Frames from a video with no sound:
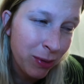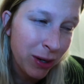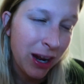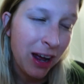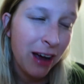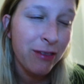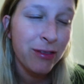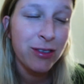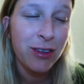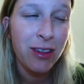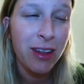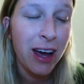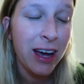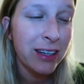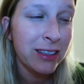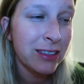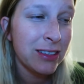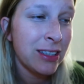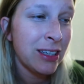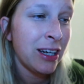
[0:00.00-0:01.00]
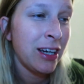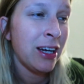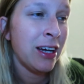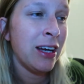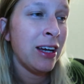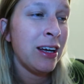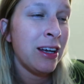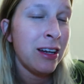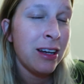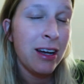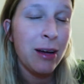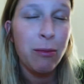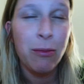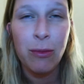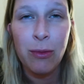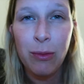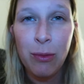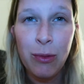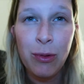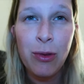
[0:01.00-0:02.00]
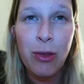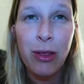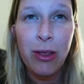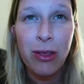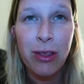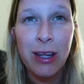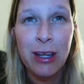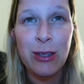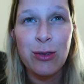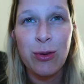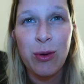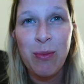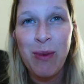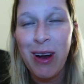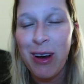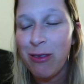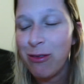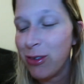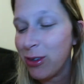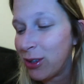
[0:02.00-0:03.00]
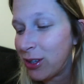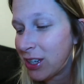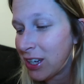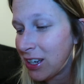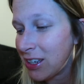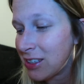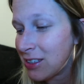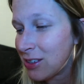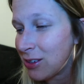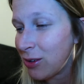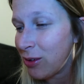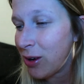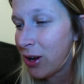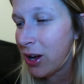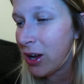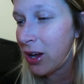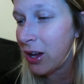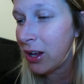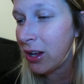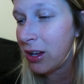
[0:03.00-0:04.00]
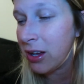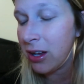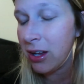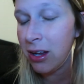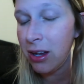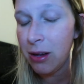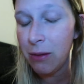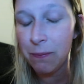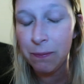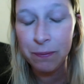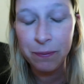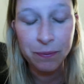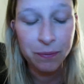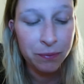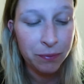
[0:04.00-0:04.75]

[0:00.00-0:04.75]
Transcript: but after that things were painful again. So time